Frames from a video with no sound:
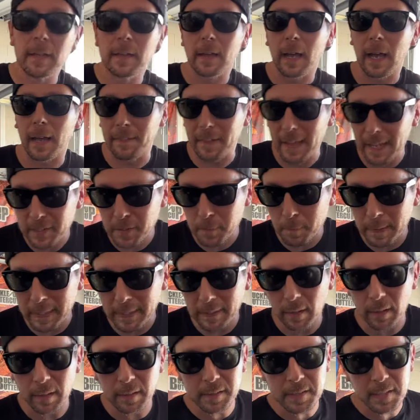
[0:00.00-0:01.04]
And that's
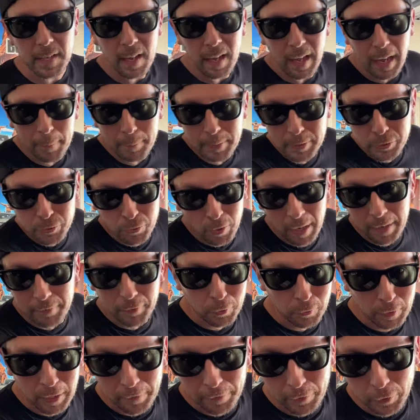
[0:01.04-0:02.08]
because I've been driving
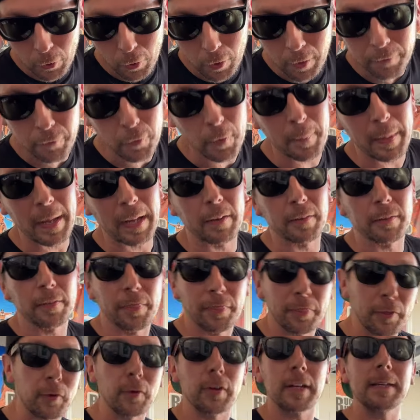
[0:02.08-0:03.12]
around the car for about
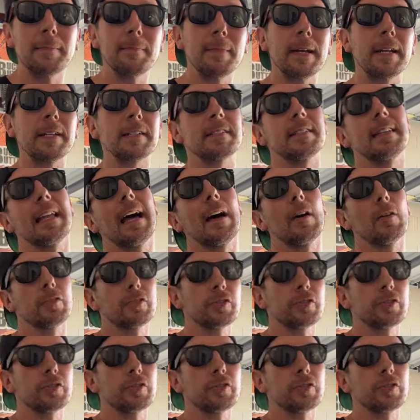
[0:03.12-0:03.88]
thirty minutes now,